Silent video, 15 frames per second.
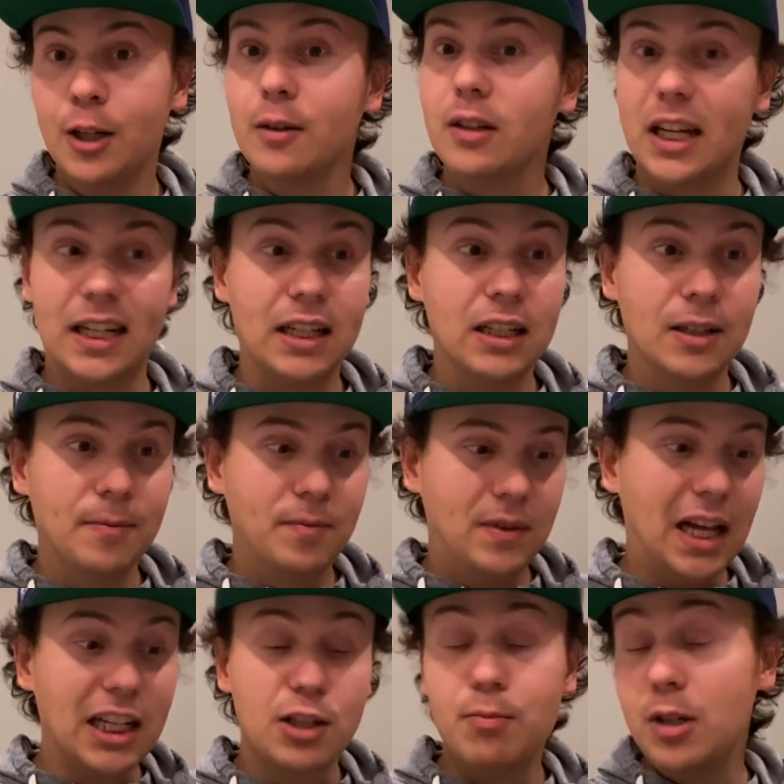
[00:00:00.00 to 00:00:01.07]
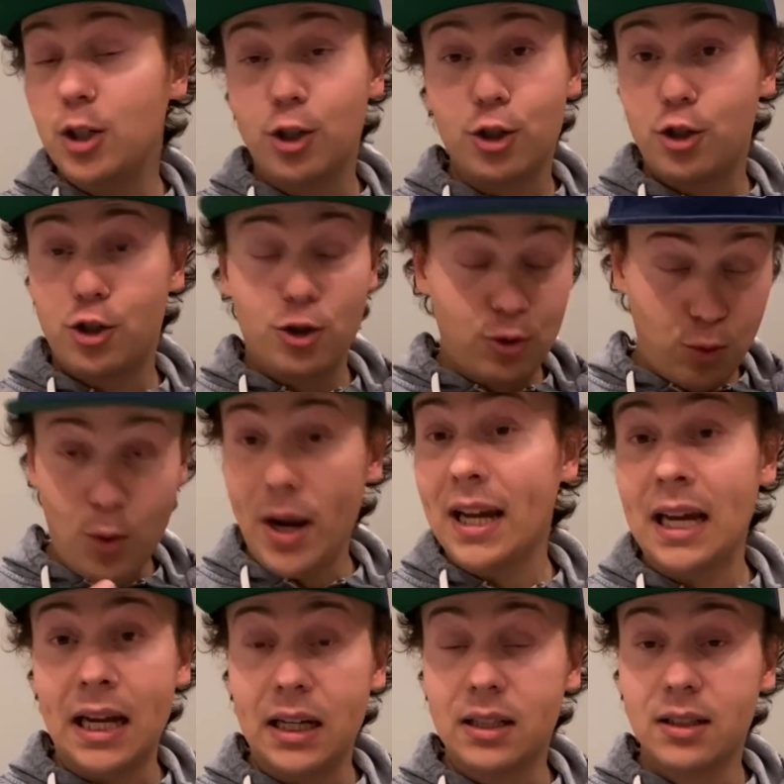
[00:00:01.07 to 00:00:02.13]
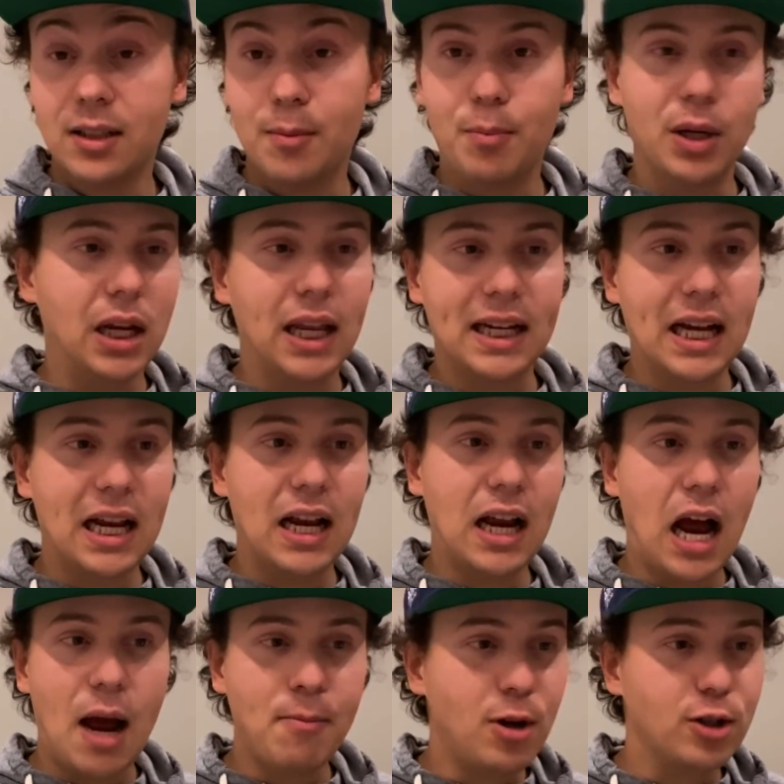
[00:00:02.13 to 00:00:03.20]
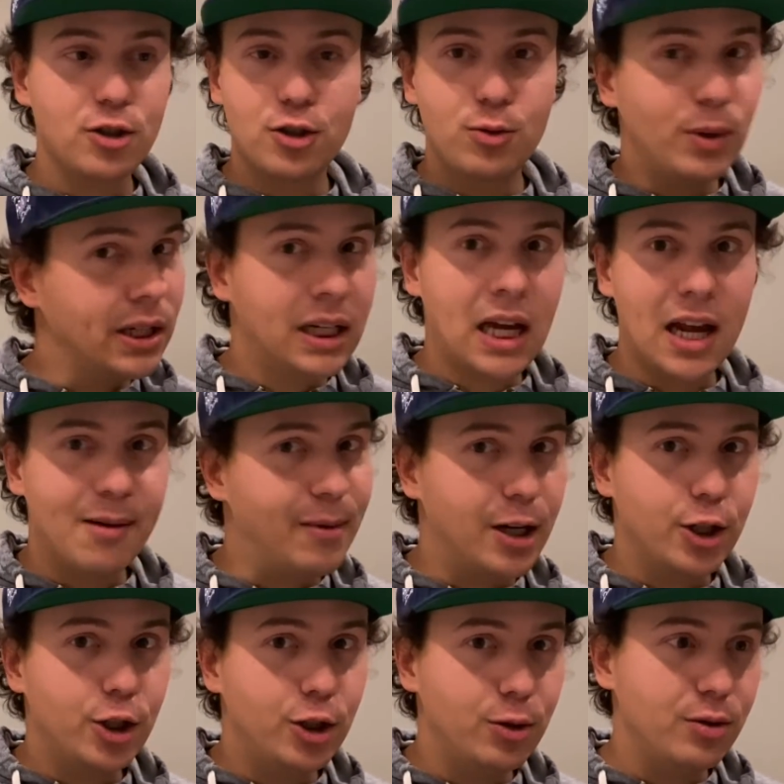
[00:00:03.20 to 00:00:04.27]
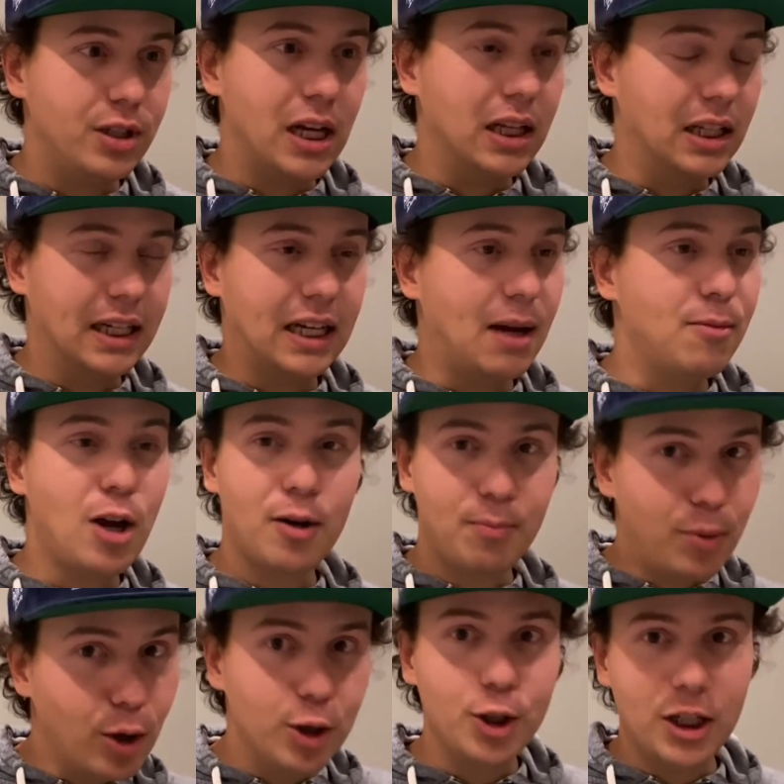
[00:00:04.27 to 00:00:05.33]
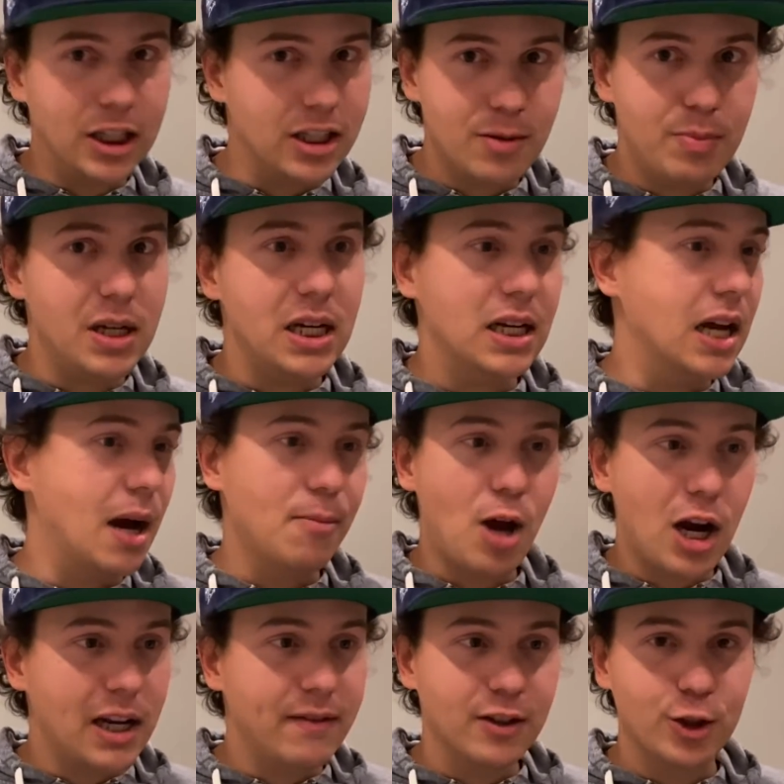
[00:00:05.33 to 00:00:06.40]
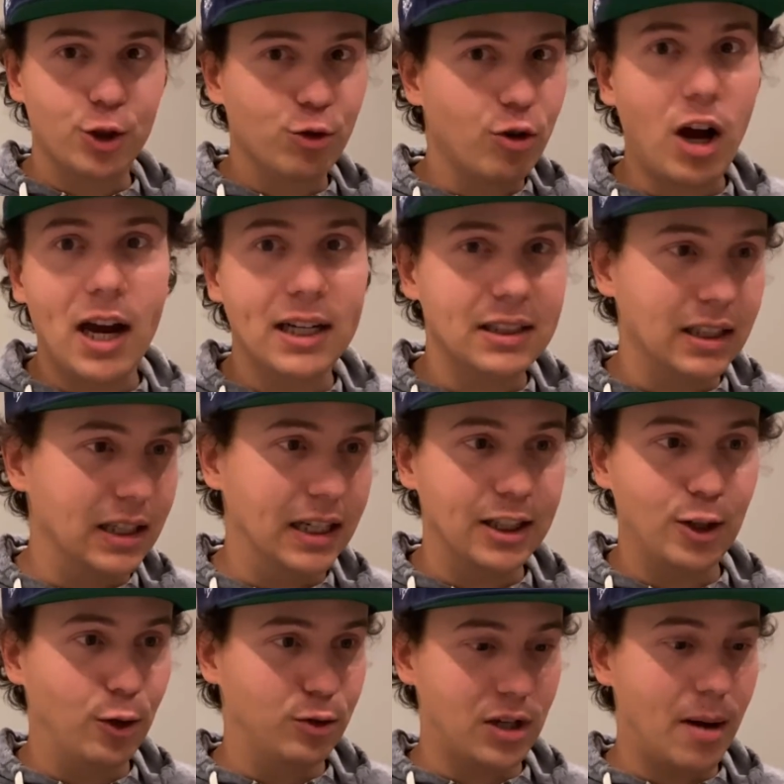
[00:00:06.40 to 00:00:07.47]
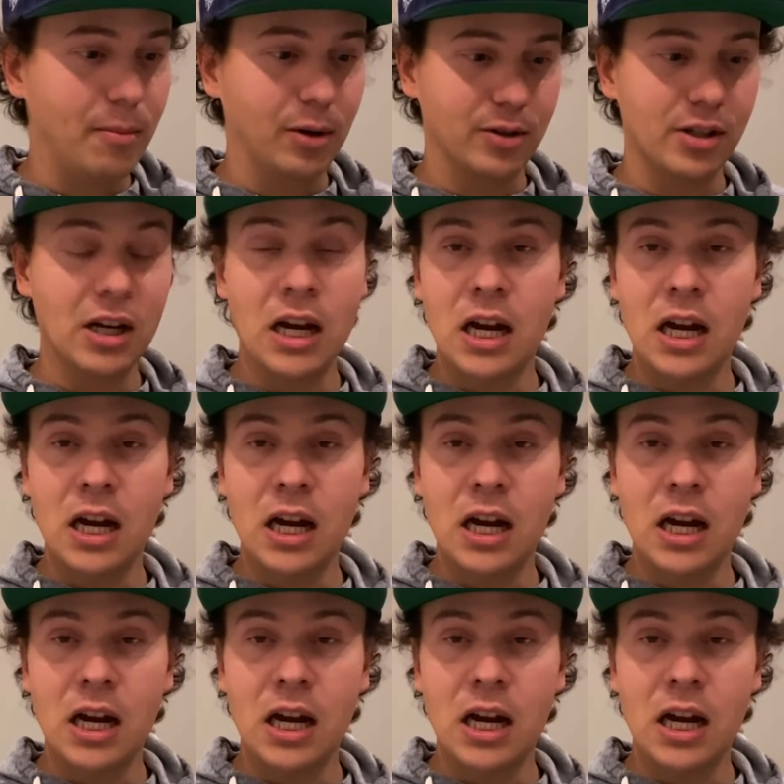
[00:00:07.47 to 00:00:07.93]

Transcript: Like, that's me just swinging, but like, I'm not swinging out of my shoes yet. Like, I'm not pushing speed. I'm not even trying to hit those numbers.